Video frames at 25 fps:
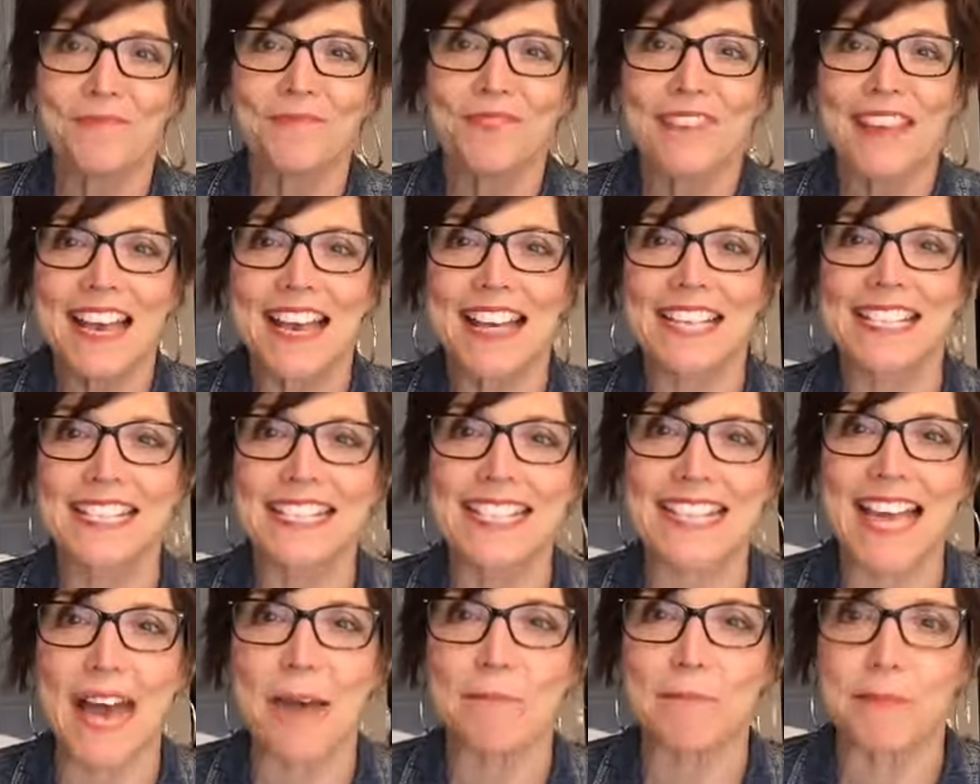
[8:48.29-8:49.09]
has
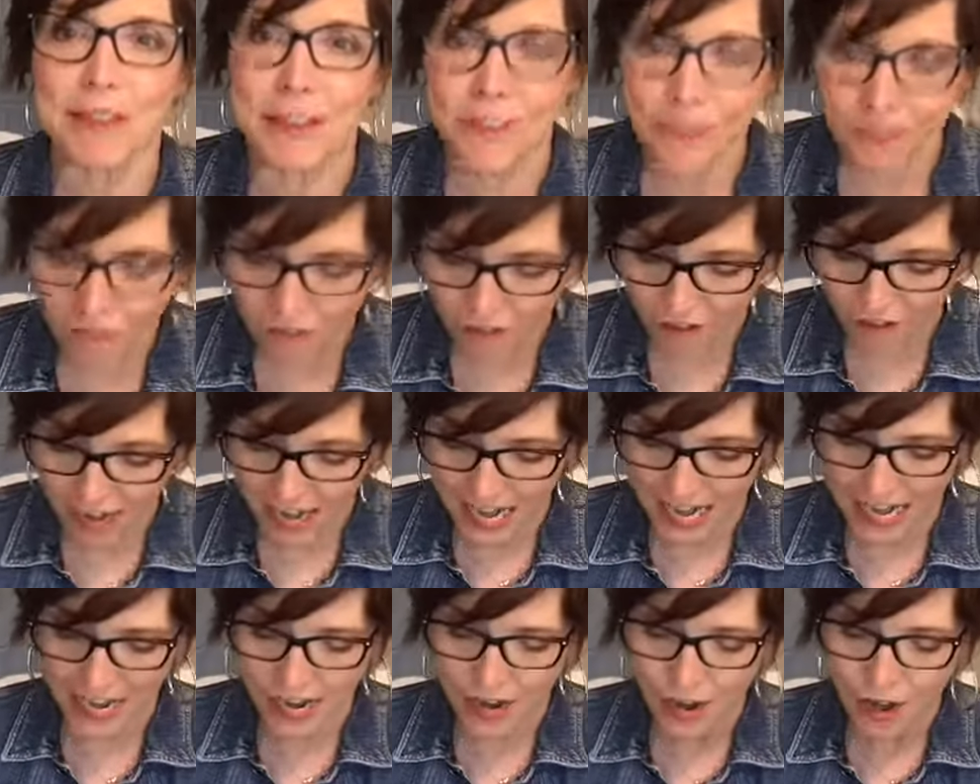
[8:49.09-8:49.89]
set me
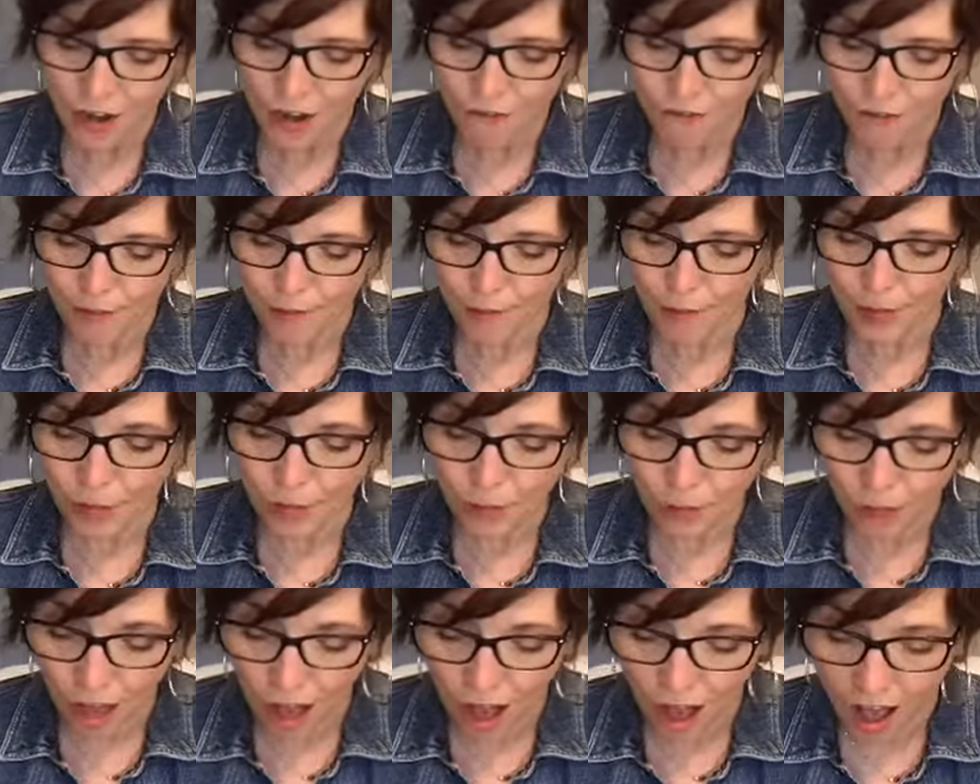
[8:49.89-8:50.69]
free from the
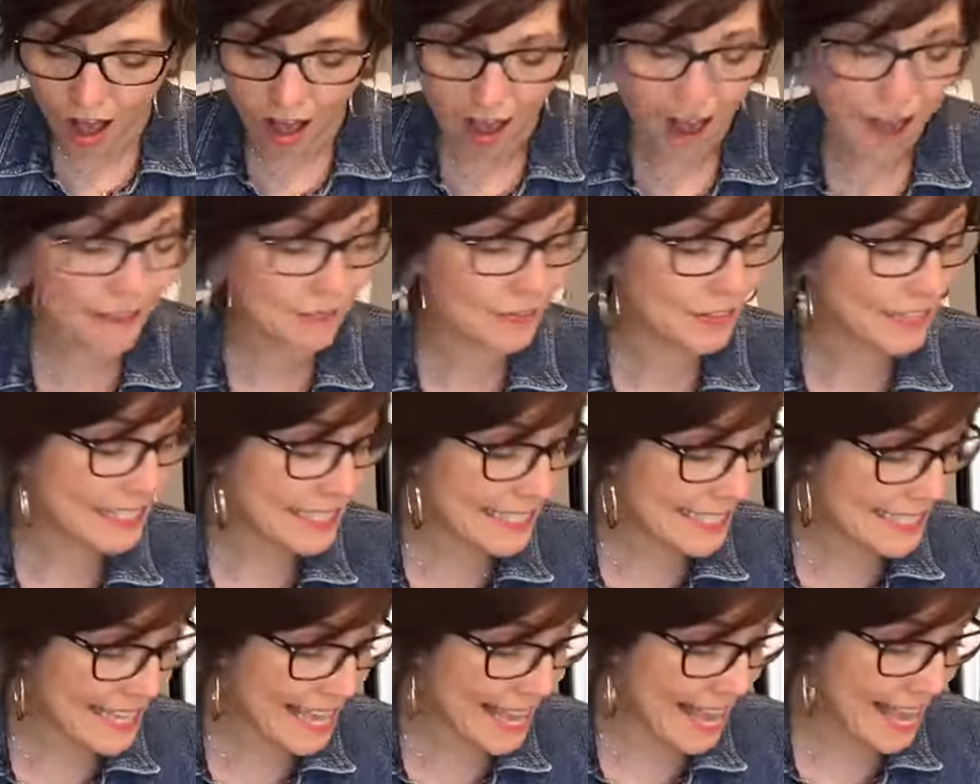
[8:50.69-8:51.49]
law of
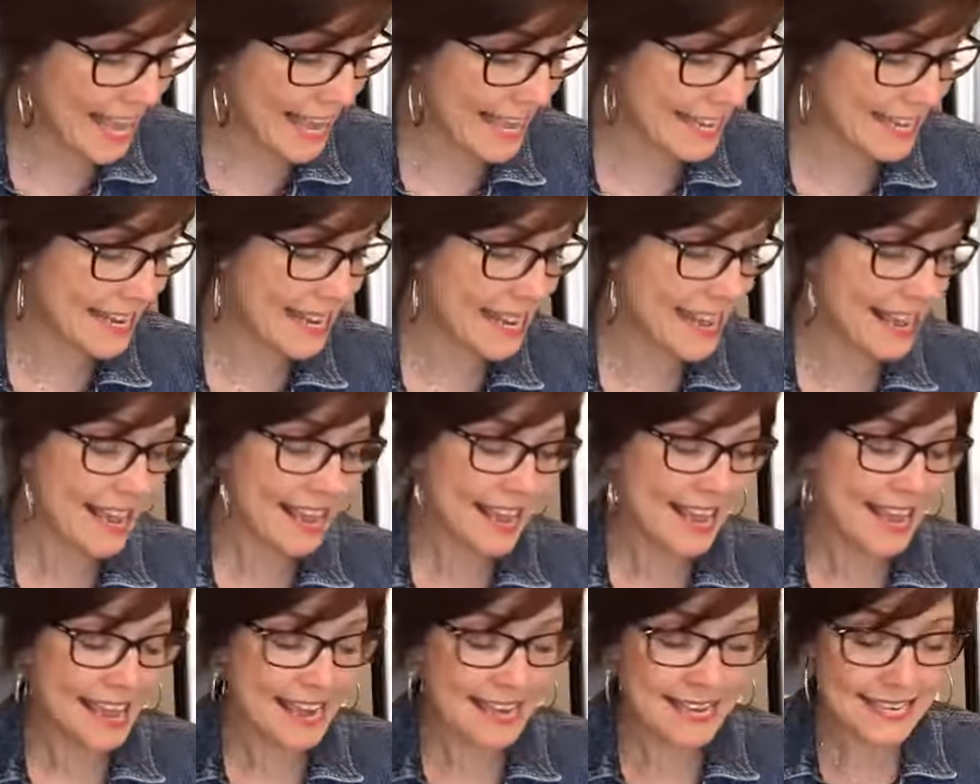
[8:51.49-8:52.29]
sin
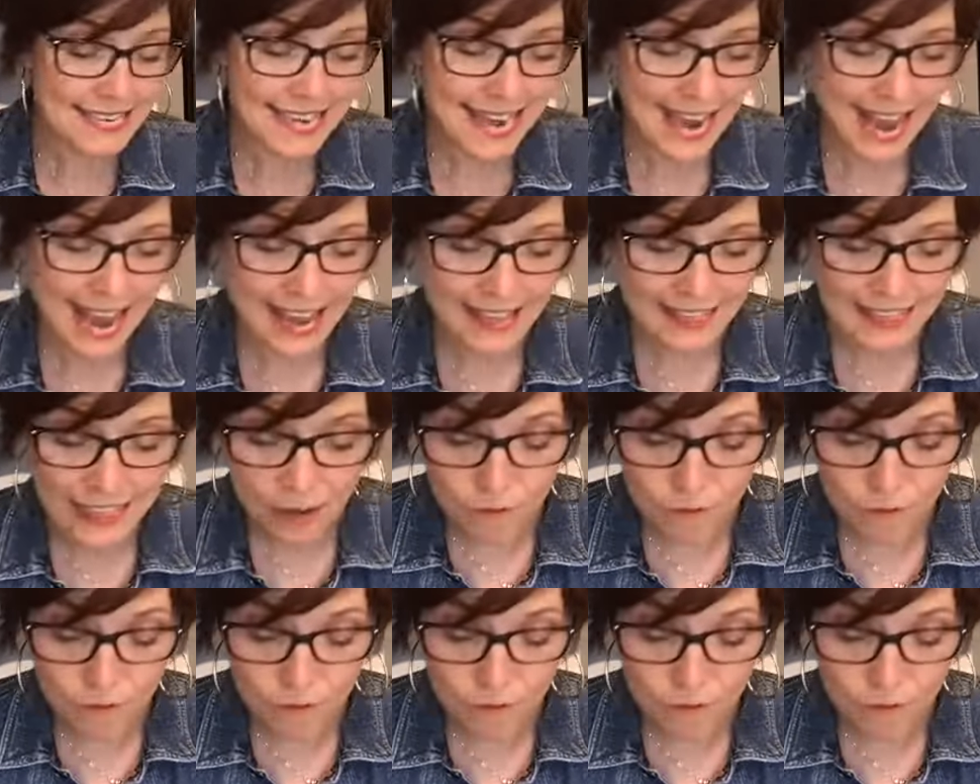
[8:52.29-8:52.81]
and death.